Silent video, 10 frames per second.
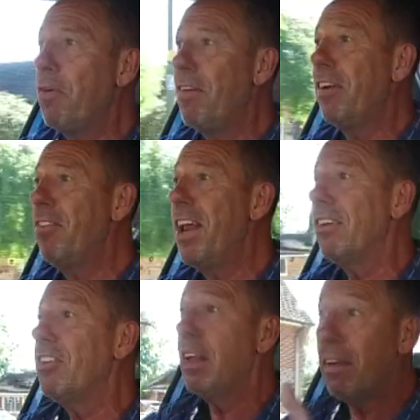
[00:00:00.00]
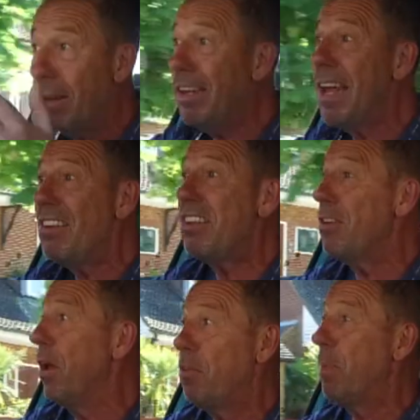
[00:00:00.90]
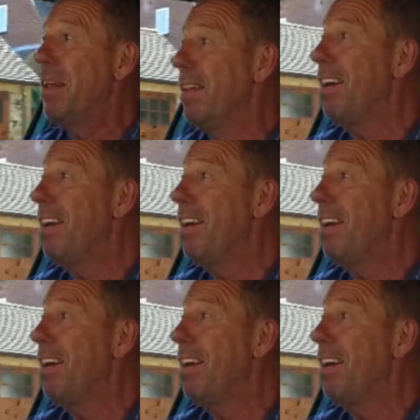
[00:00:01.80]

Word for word: 500X? Yes, has been the